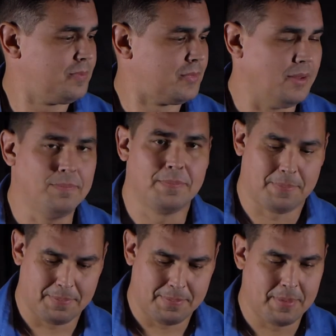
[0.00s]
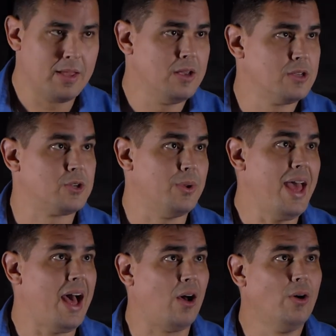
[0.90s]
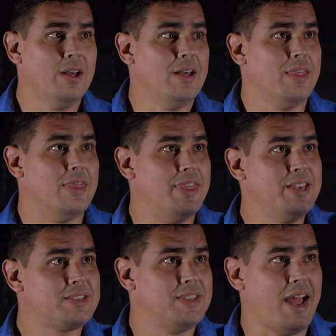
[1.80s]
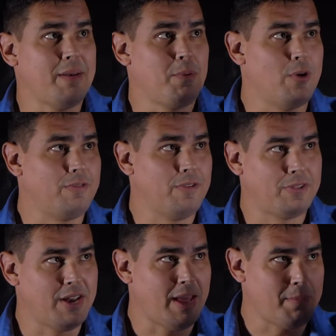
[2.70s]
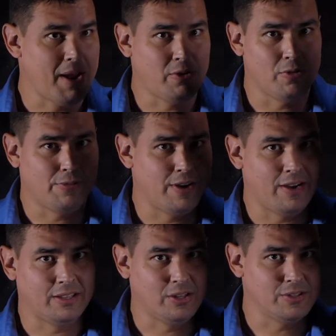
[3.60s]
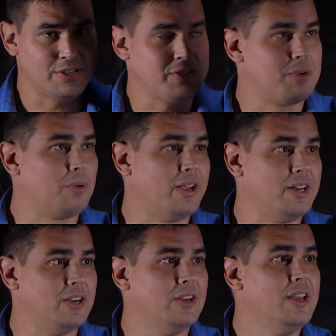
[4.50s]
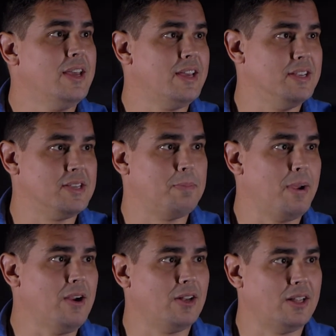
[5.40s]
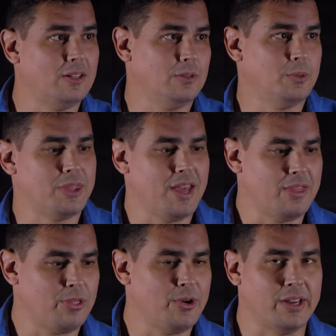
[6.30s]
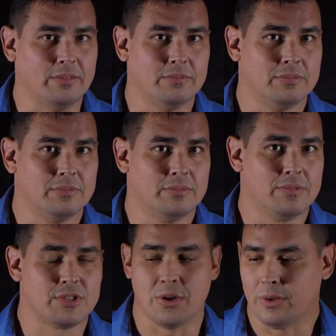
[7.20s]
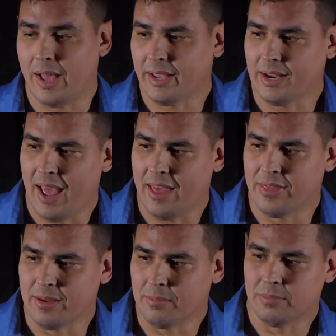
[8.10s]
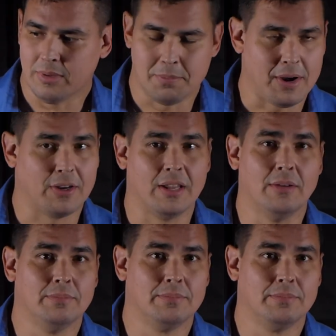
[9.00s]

Okay, so now this nine point five nine microfarad little system right here is in parallel with that three. So I can add them in parallel.